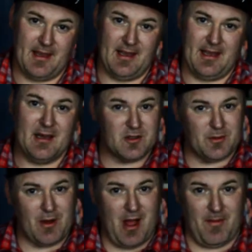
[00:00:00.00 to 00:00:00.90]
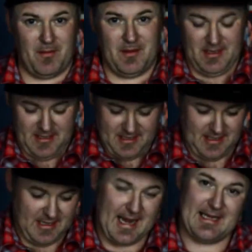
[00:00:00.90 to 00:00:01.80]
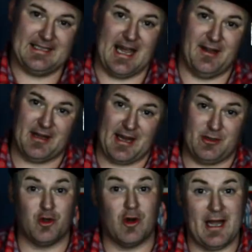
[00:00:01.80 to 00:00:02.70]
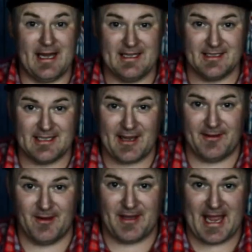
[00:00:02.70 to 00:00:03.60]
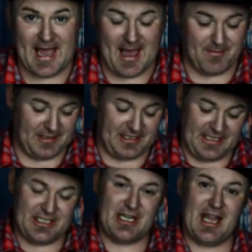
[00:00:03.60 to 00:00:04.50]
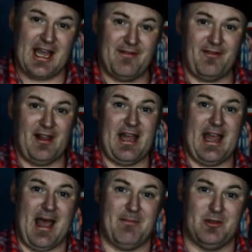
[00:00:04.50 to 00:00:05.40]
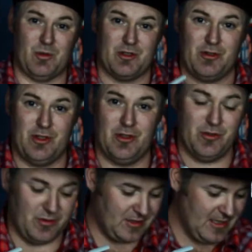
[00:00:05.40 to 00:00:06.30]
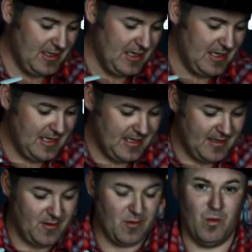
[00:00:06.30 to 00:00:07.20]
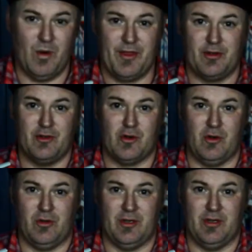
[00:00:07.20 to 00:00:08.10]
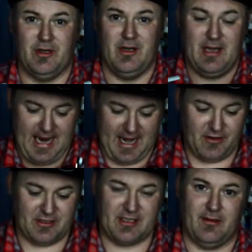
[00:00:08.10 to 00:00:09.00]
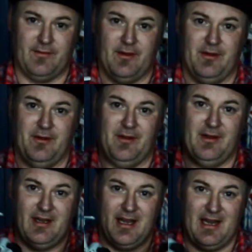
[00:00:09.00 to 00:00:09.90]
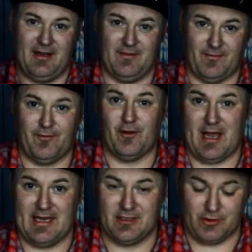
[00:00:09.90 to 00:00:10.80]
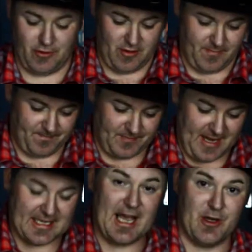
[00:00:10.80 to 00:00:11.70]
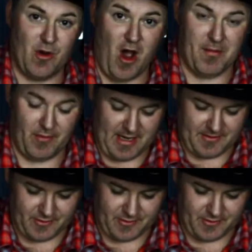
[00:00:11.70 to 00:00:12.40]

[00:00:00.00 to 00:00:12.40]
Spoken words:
here's the problem. I tried to download the app. The DJI Fly app is what you use with the controller and your cell phone, and it flies the drone. That's how you operate the